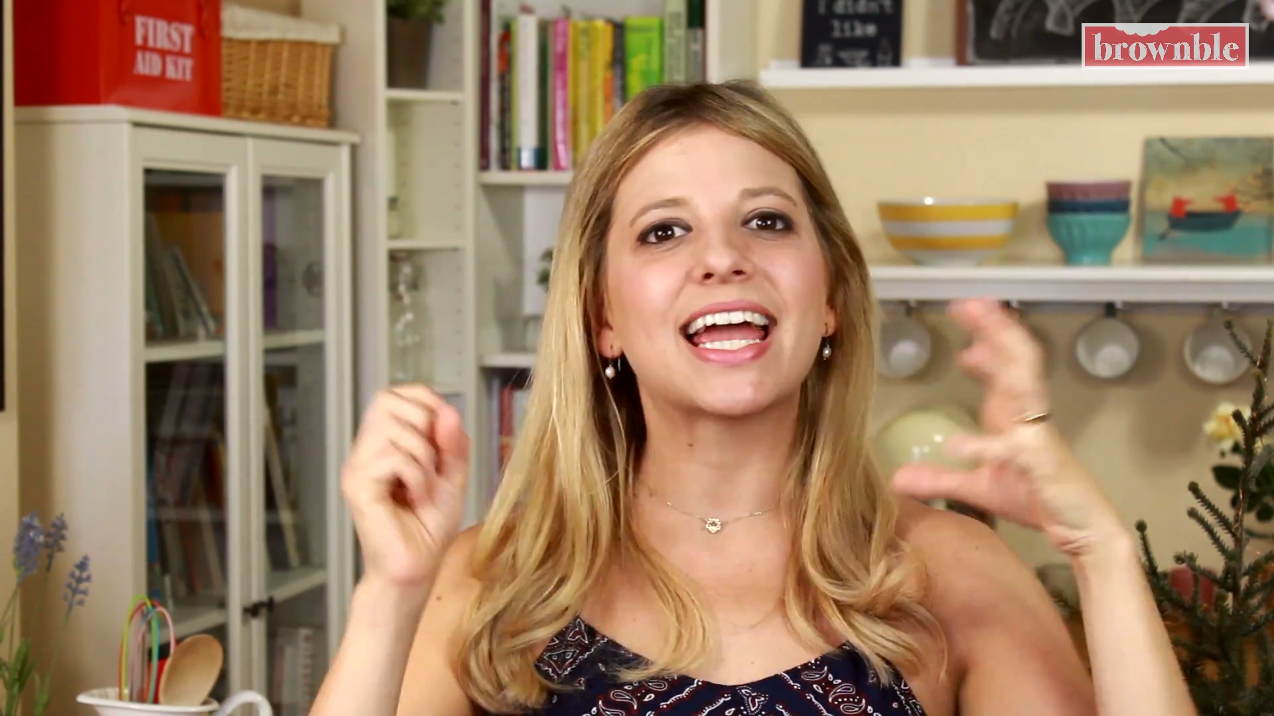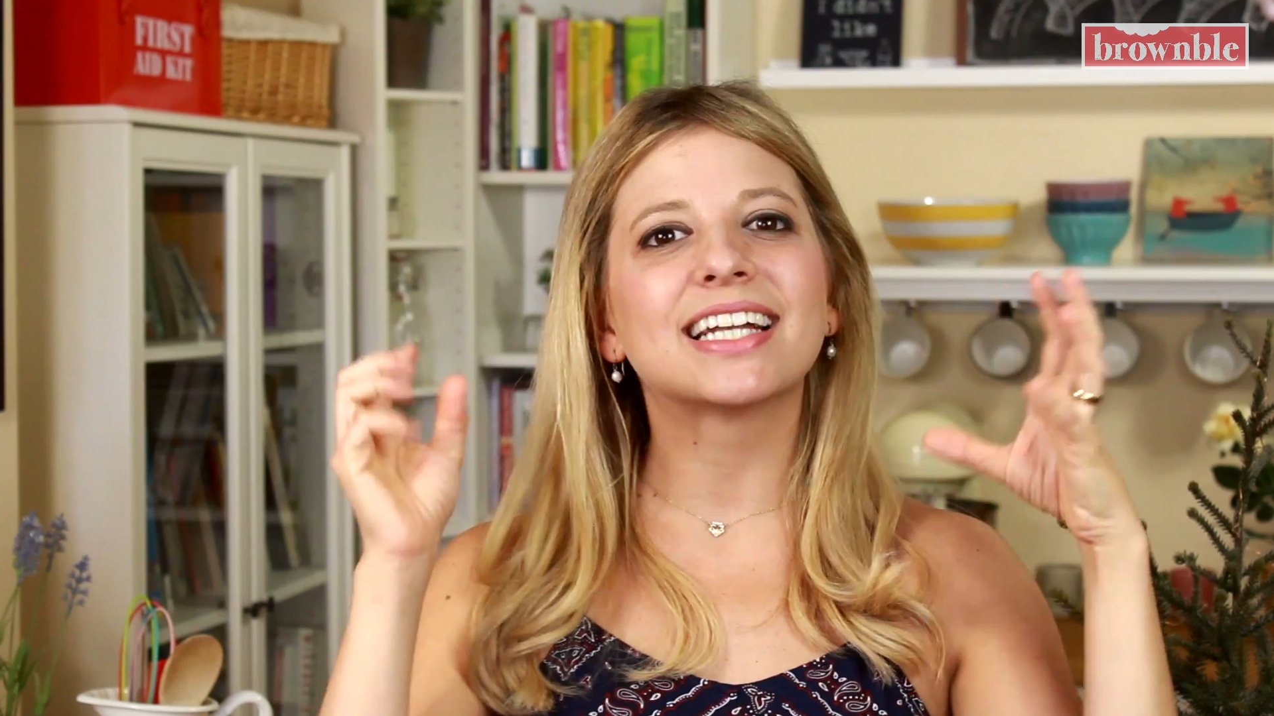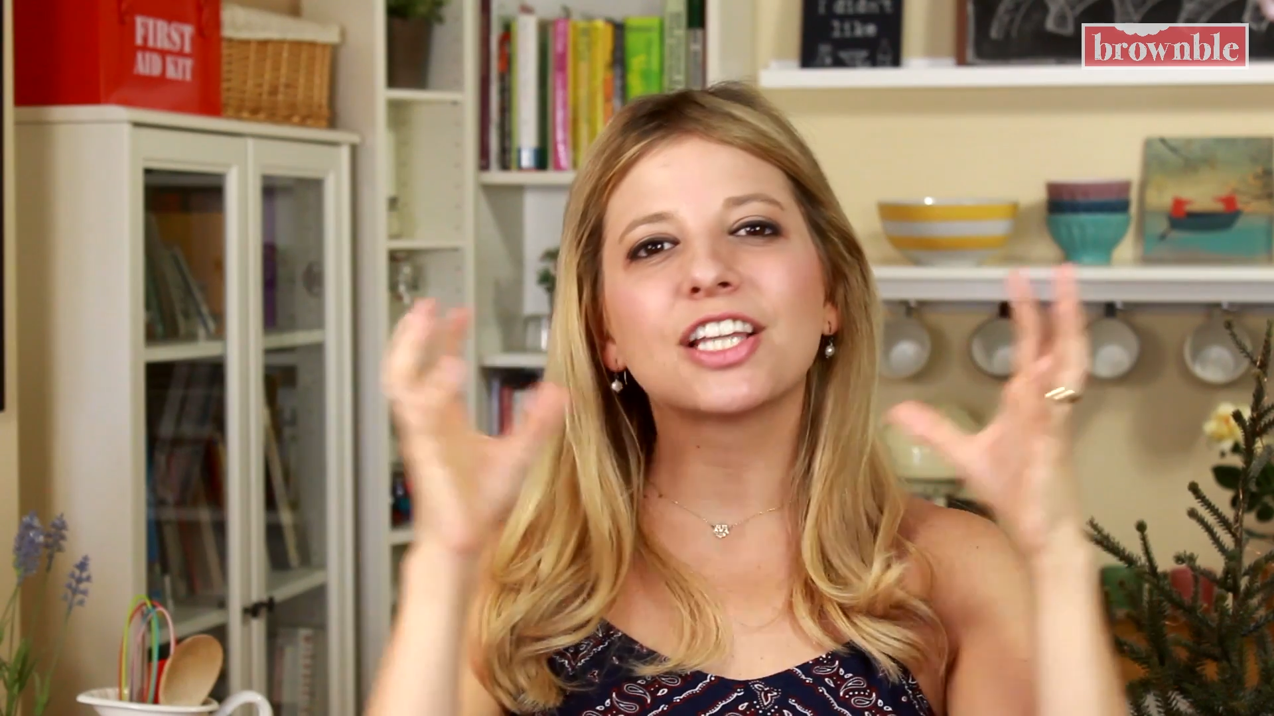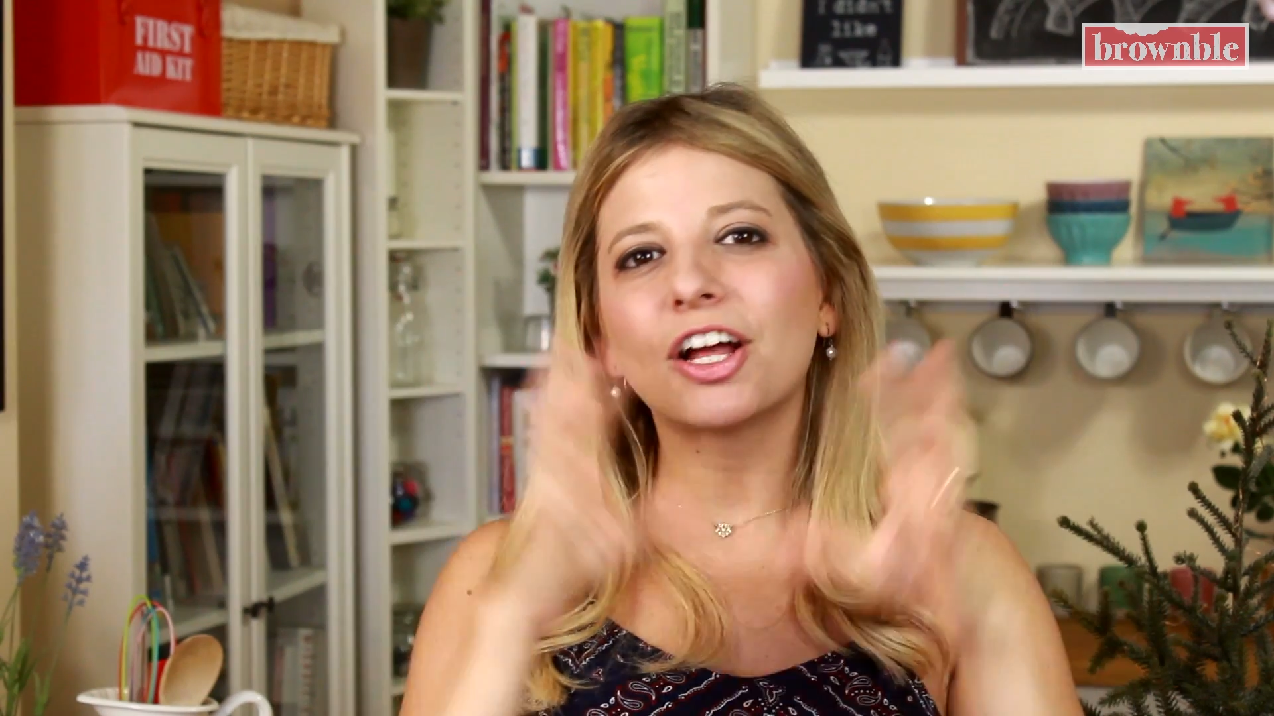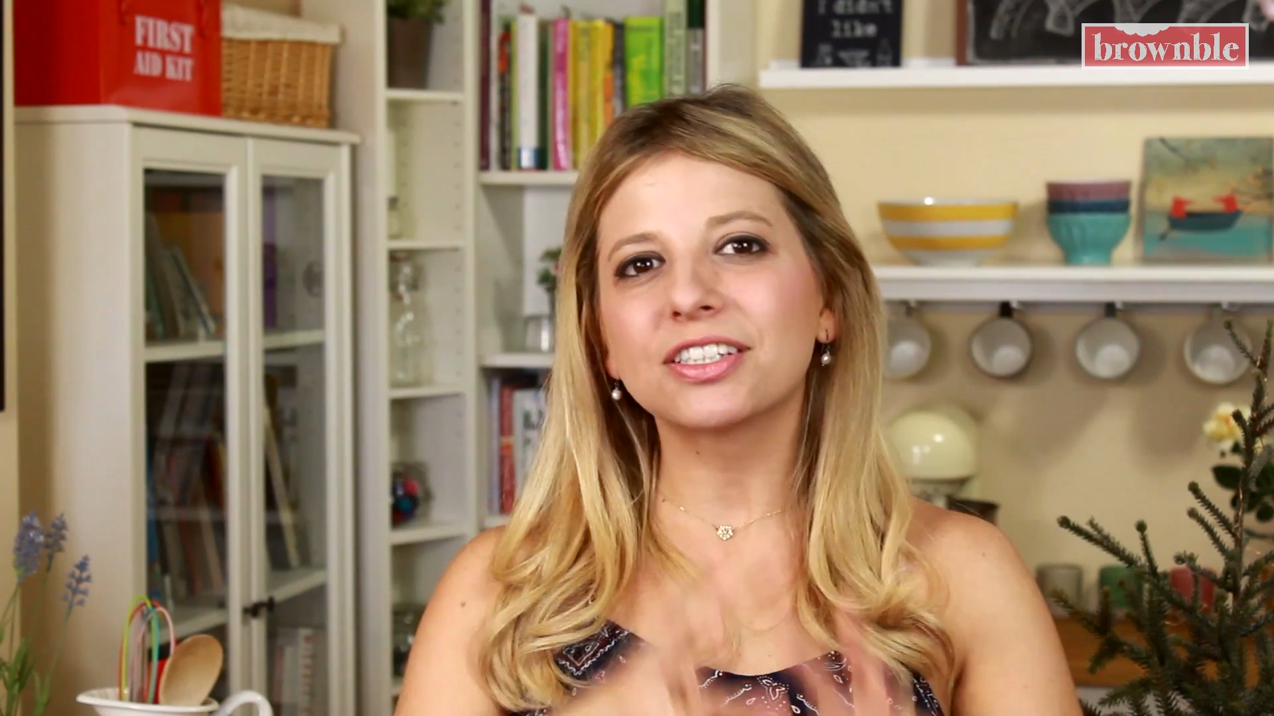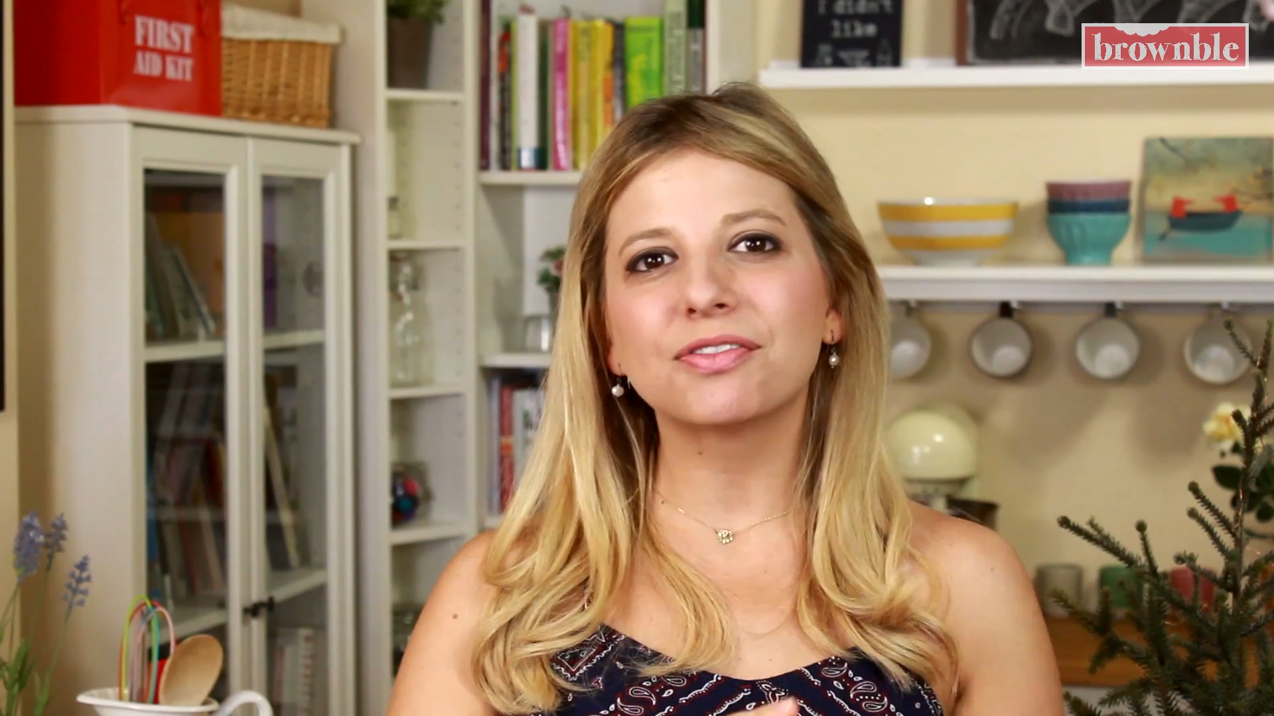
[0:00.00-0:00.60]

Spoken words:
and lots